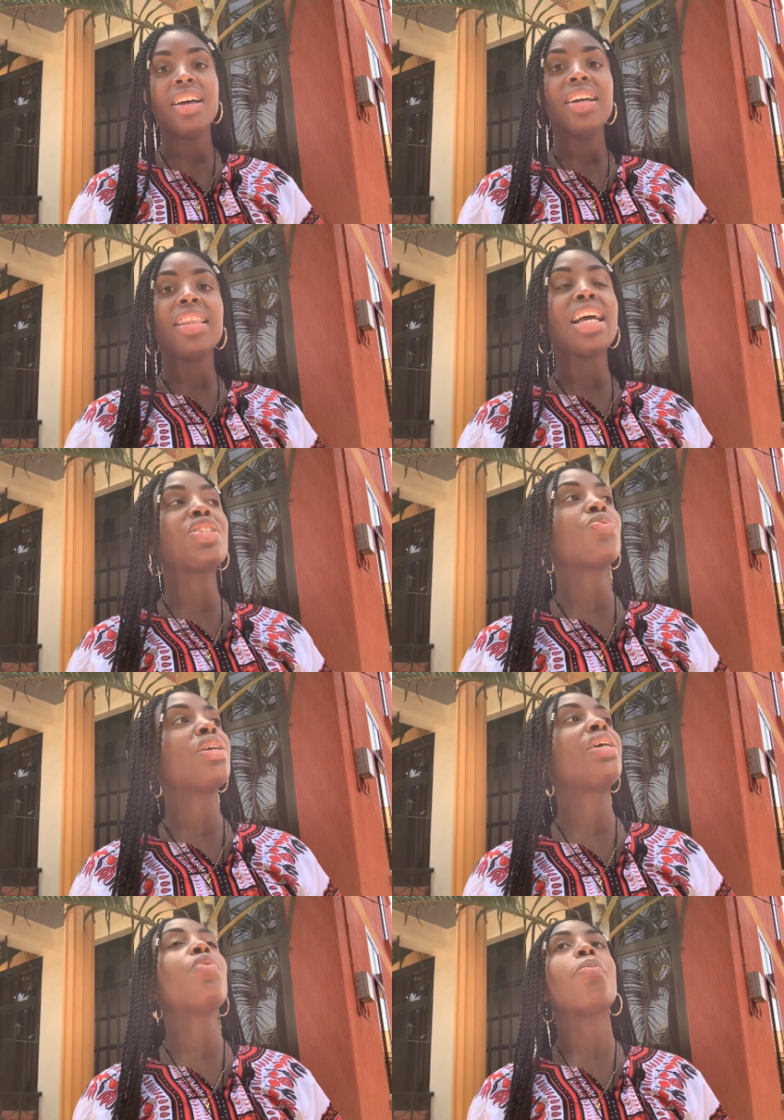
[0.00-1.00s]
That's
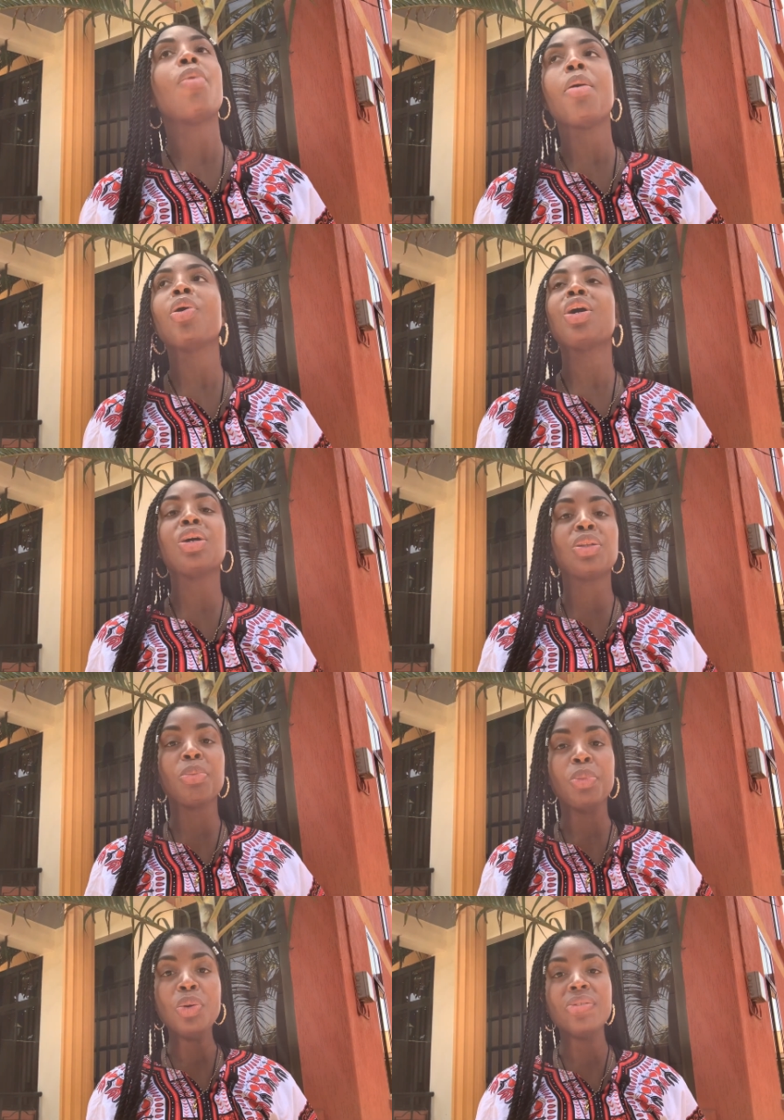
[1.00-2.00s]
really what Mama Earth
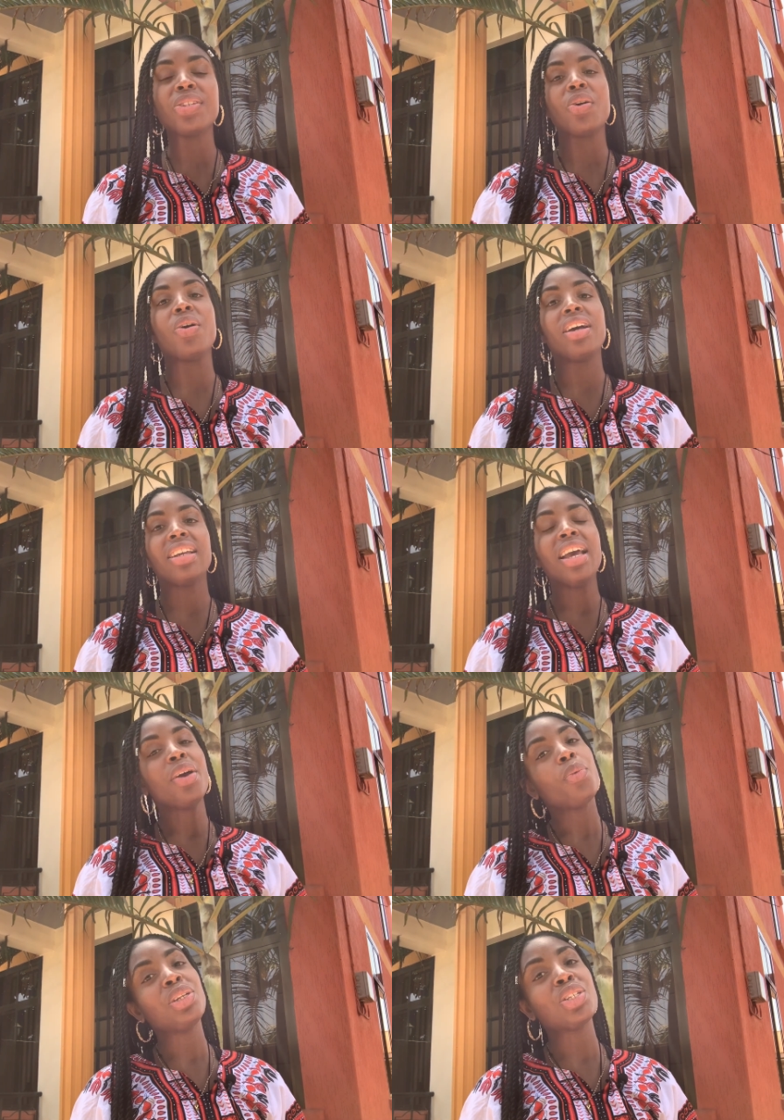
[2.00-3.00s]
moves on,
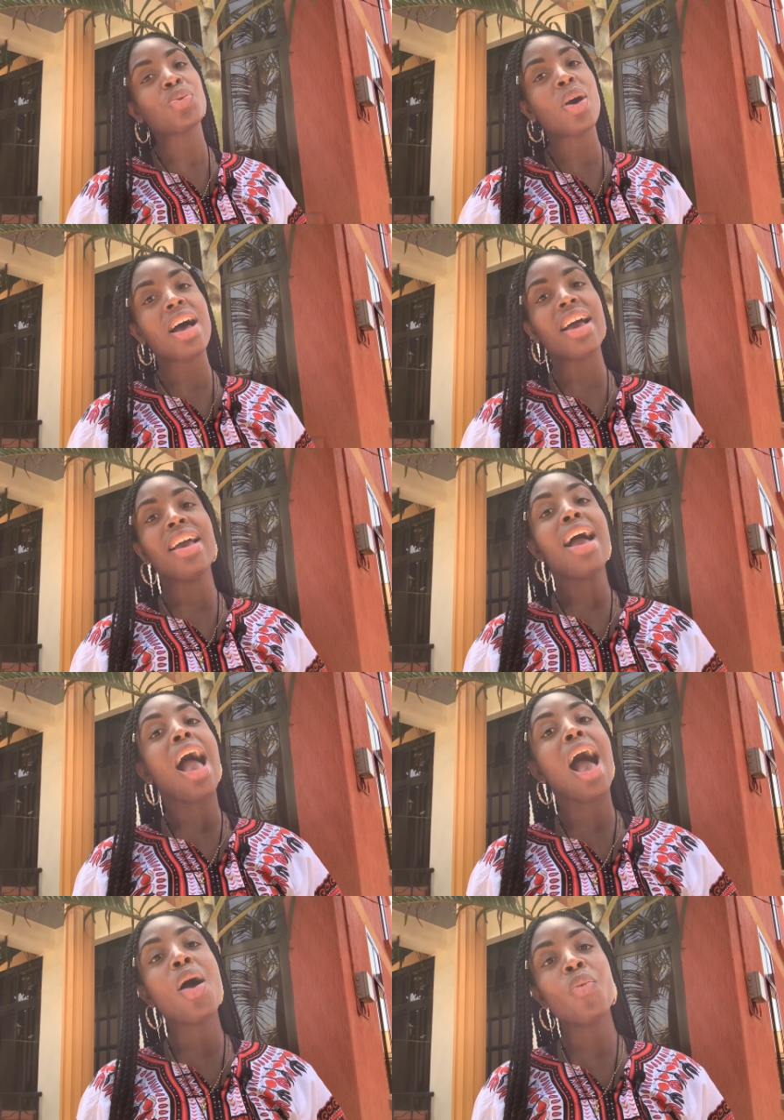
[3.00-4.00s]
which is why
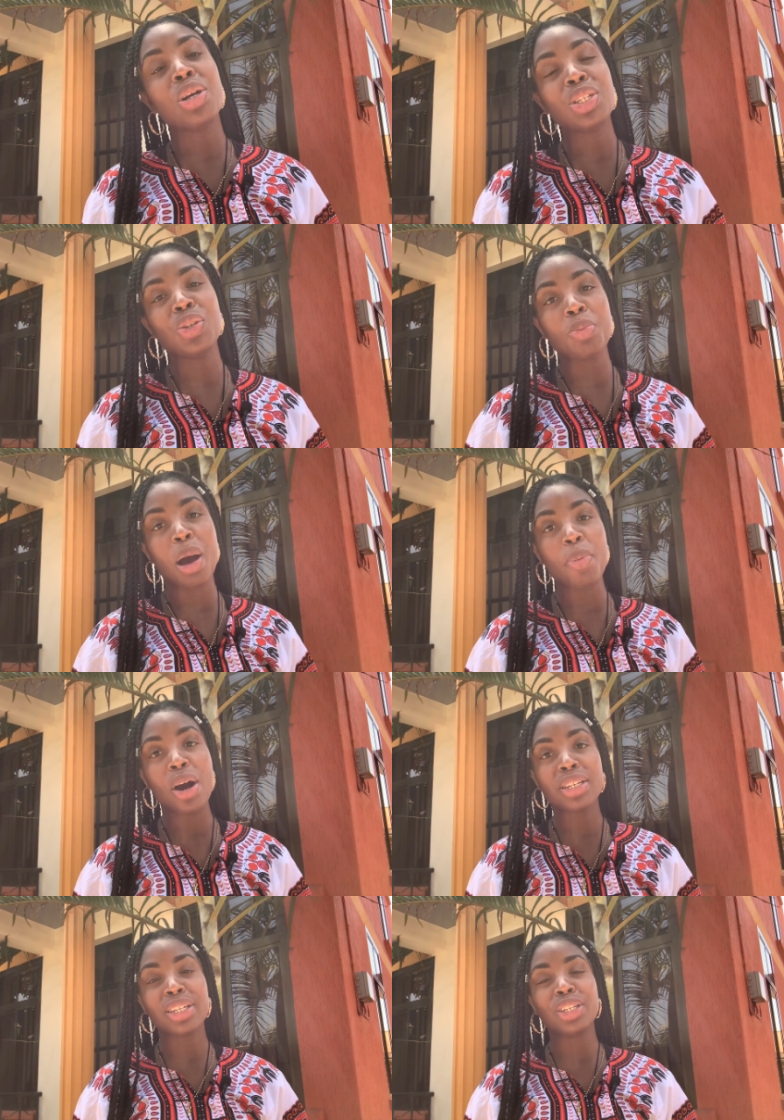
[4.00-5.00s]
I want to do my
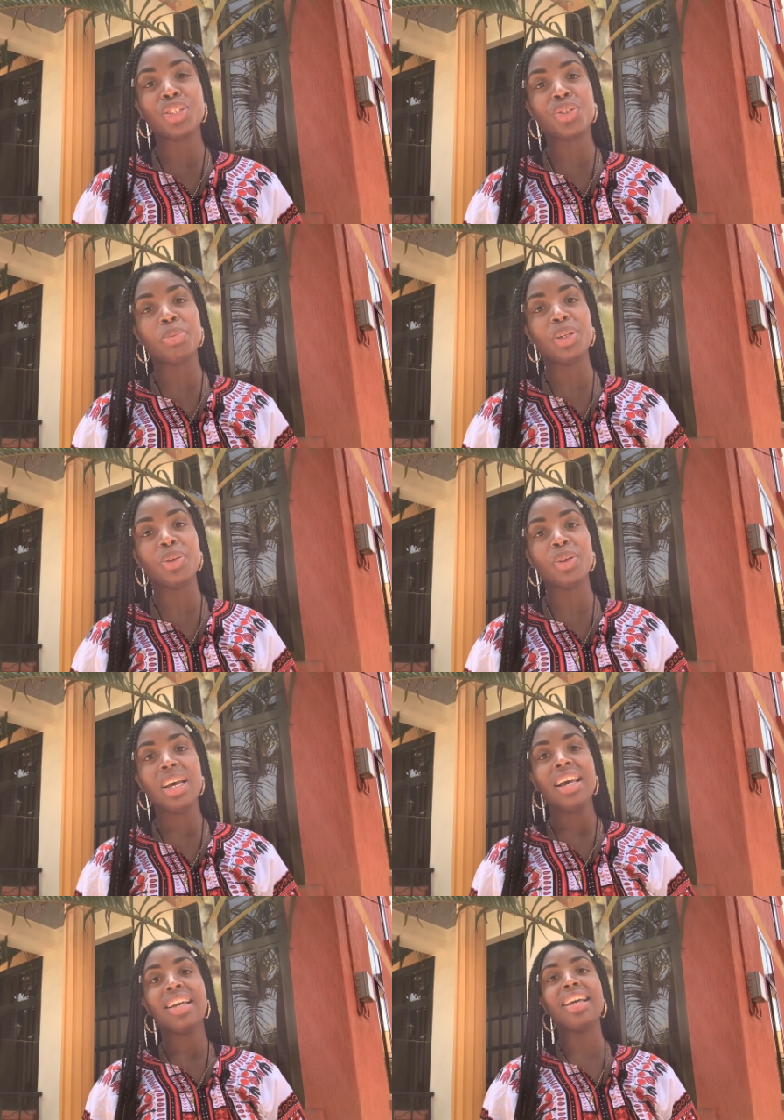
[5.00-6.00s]
part to contribute
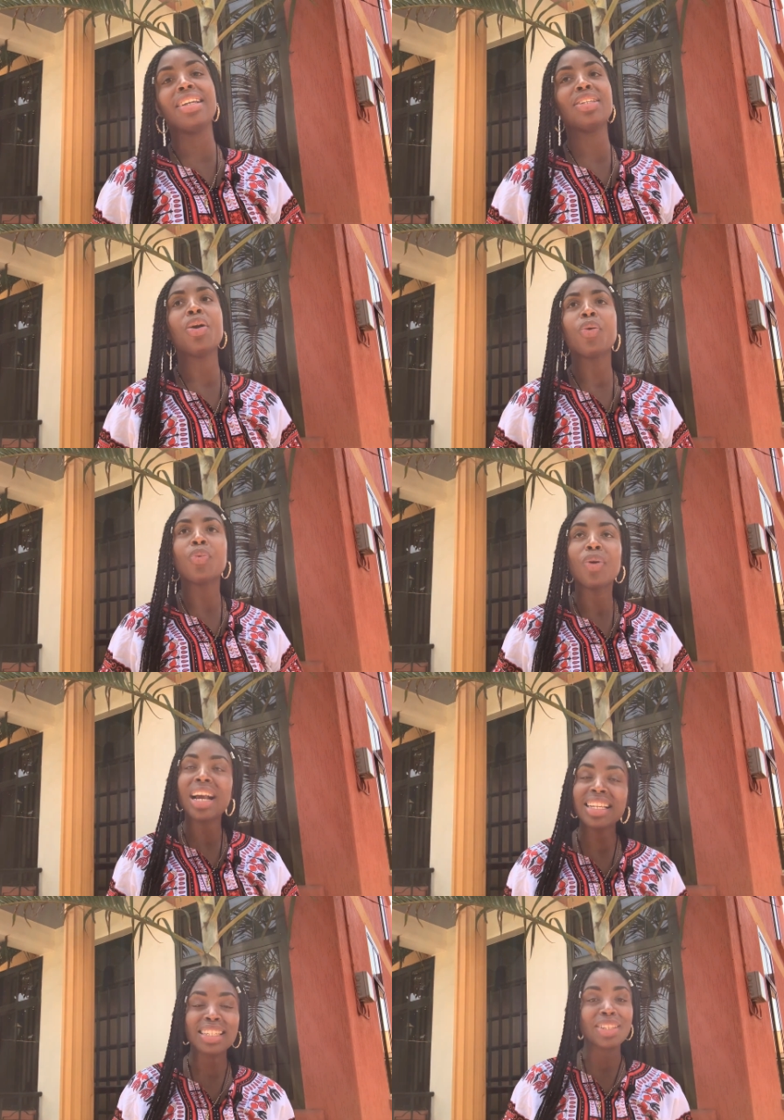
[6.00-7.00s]
in
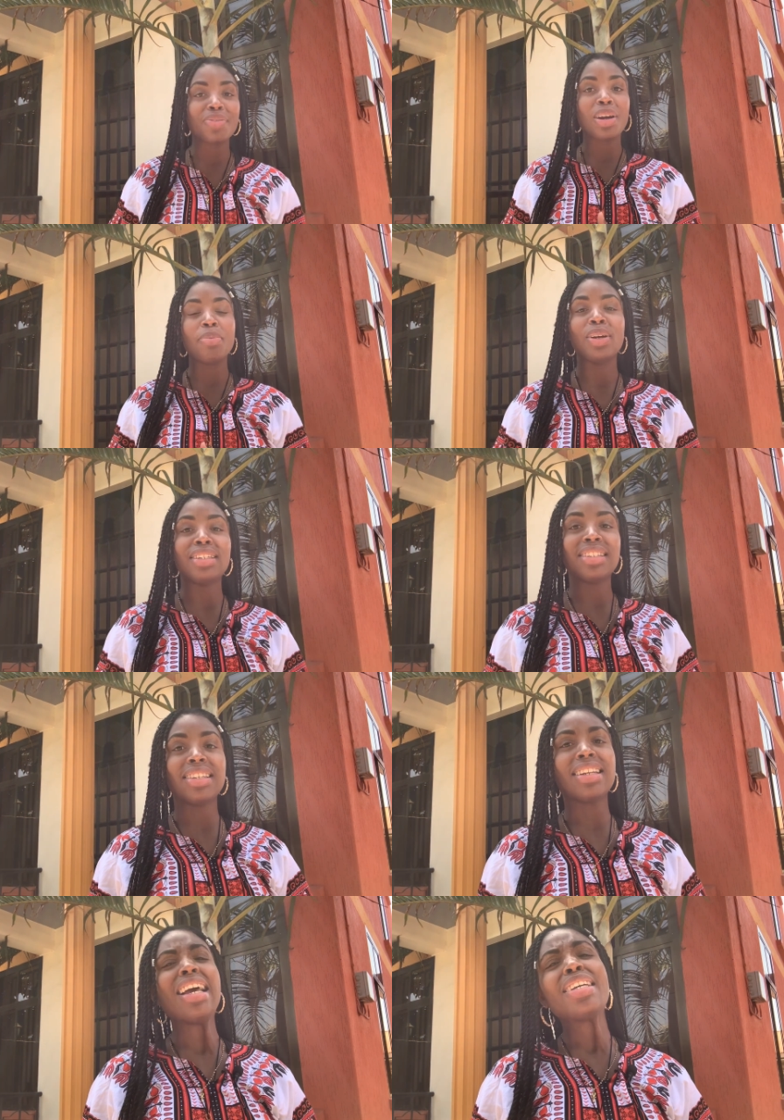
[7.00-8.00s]
raising the
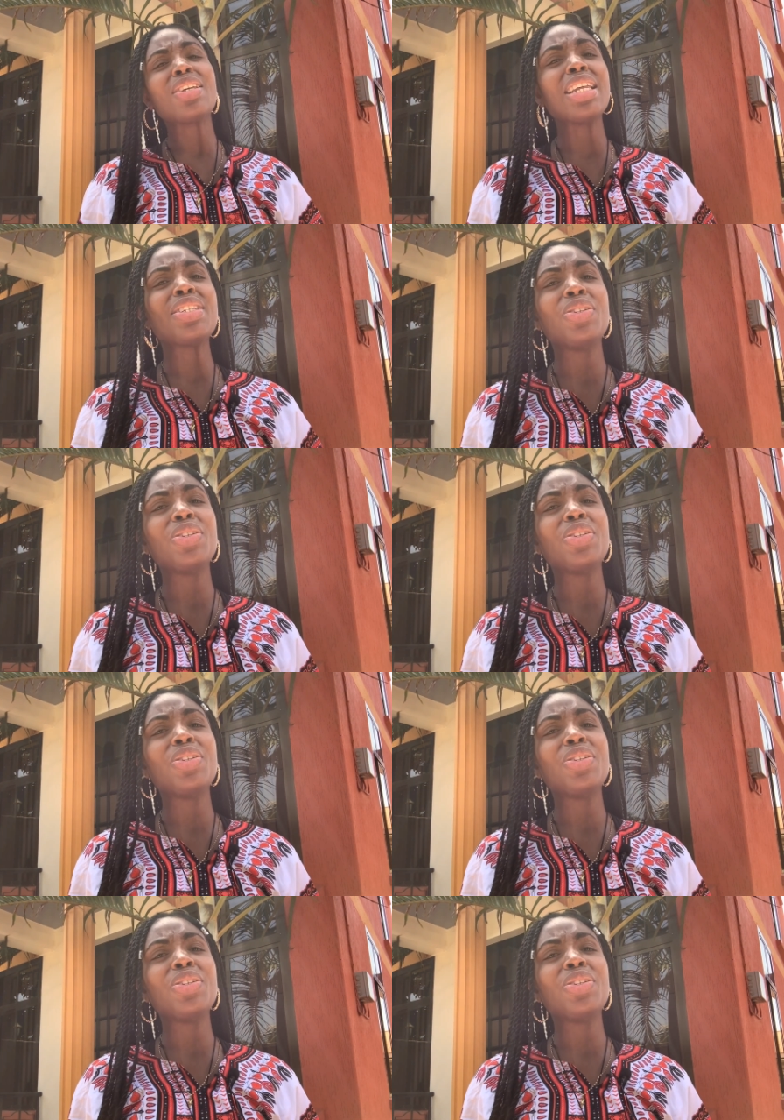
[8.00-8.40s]
vibration. So let's do